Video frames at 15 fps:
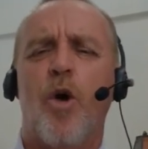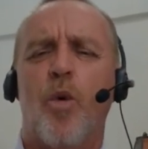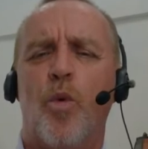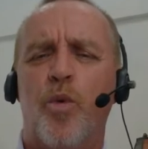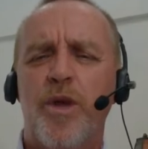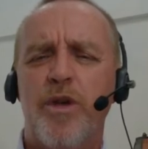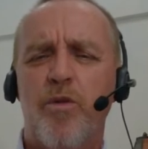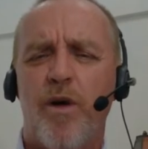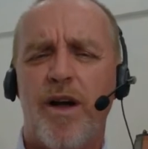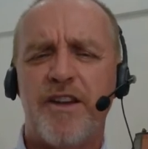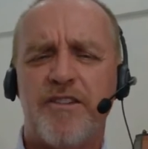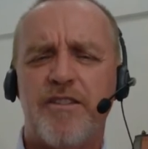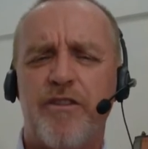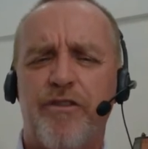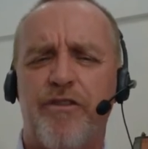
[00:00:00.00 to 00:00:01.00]
We
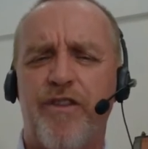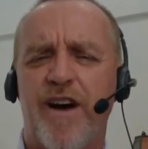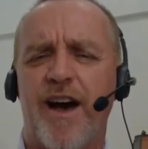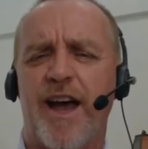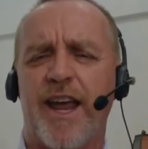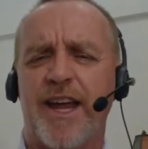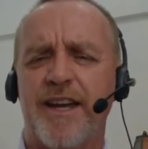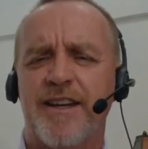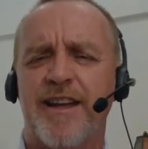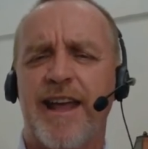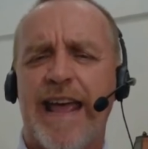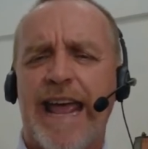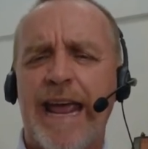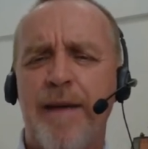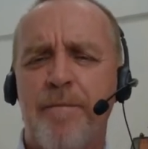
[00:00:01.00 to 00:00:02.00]
want to find
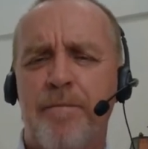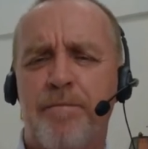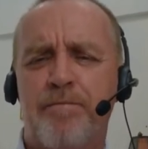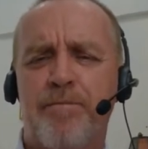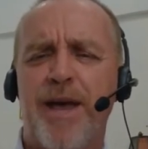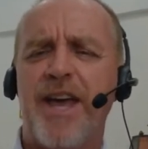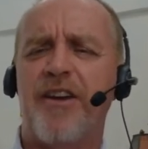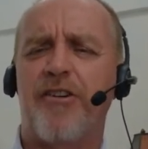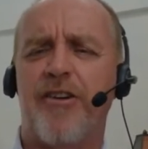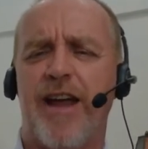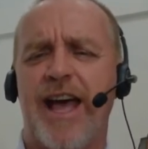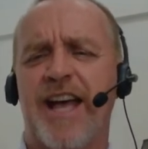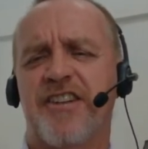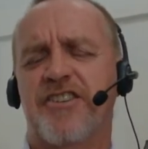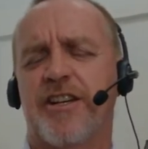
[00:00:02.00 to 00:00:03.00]
a better
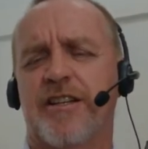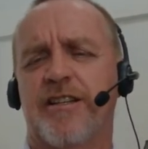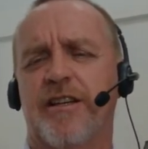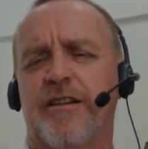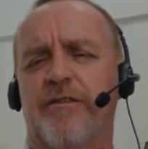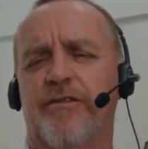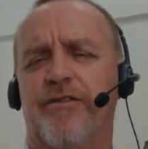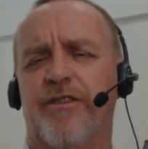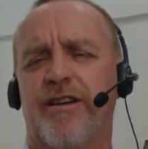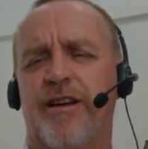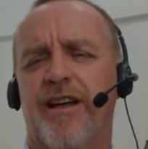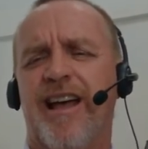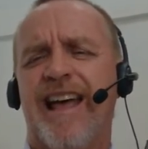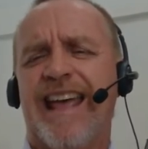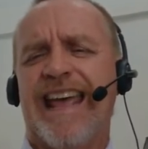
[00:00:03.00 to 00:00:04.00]
adjective,
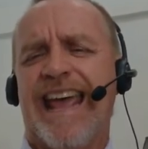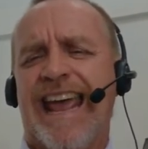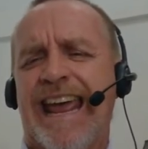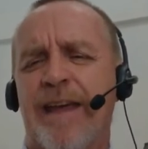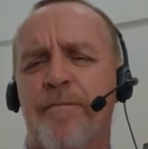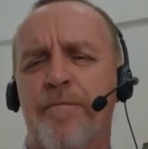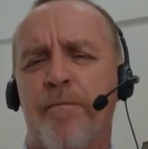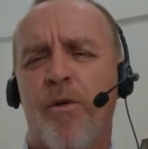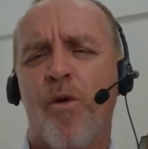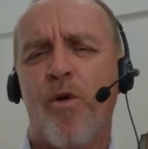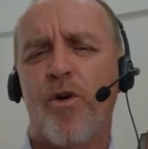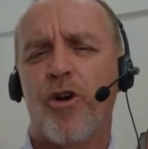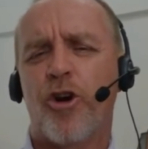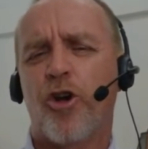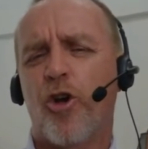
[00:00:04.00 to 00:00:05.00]
a
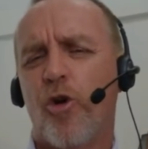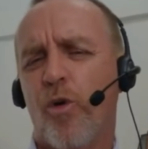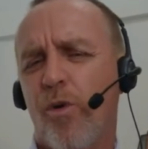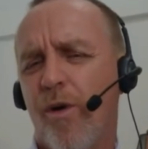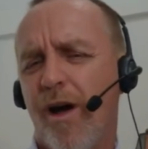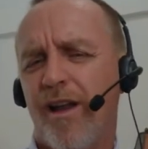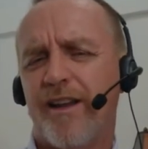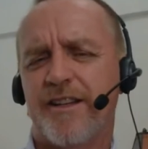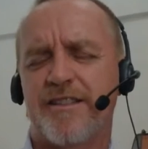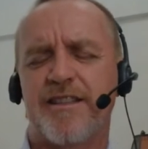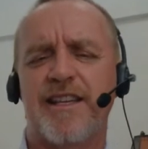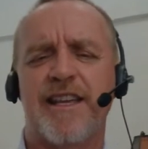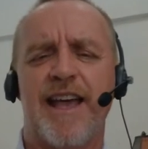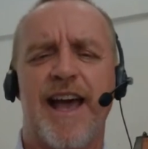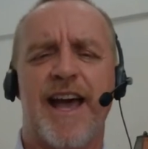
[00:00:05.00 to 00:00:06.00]
more
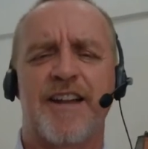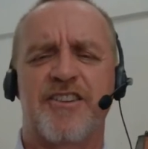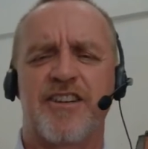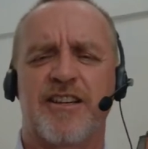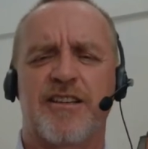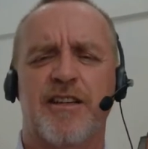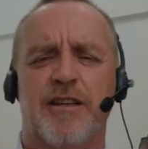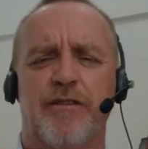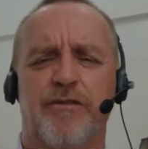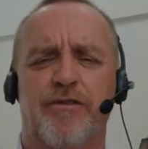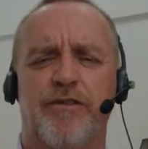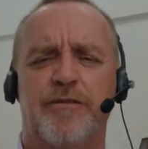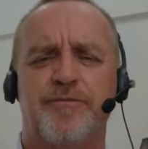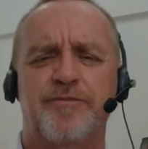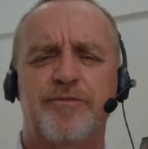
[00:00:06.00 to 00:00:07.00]
quality adjective.